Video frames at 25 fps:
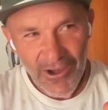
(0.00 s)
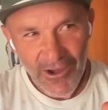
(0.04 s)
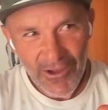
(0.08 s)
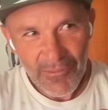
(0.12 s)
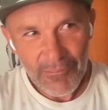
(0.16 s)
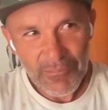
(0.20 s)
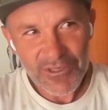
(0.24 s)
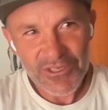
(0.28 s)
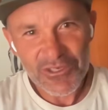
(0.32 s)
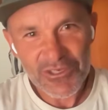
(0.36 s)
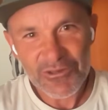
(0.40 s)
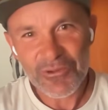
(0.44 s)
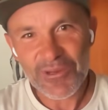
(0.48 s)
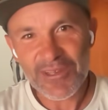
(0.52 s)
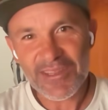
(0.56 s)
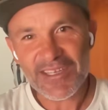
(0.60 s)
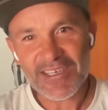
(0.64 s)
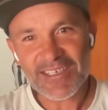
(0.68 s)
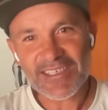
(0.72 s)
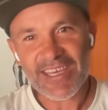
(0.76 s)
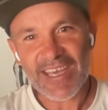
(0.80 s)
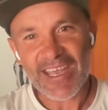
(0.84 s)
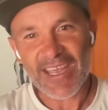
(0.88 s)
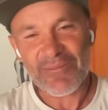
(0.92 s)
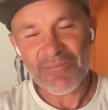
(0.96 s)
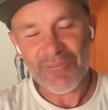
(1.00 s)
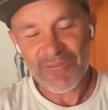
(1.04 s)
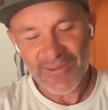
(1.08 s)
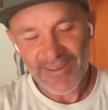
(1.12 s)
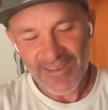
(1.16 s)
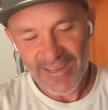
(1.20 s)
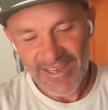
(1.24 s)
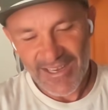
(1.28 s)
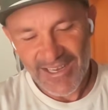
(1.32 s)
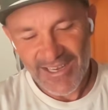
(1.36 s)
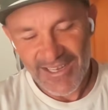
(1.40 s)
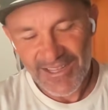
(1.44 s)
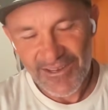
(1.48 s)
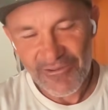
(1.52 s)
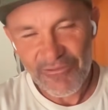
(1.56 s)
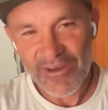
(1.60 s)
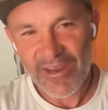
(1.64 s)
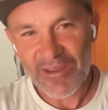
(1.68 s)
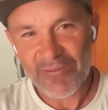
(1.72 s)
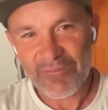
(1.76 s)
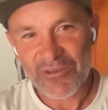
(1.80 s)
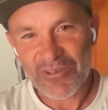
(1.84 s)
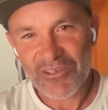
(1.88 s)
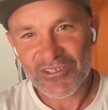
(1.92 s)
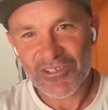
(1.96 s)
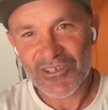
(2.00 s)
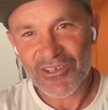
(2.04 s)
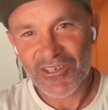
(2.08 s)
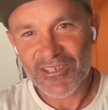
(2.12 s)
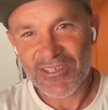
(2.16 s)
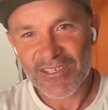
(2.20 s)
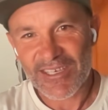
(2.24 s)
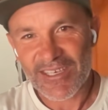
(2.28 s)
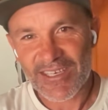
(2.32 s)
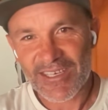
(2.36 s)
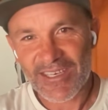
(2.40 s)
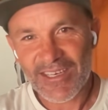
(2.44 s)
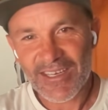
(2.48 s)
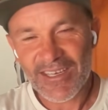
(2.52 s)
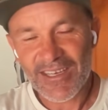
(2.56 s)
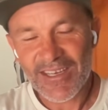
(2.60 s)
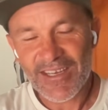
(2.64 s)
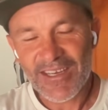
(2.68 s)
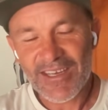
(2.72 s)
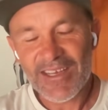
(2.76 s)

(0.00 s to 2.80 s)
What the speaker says: between the tape in the rainbow jersey,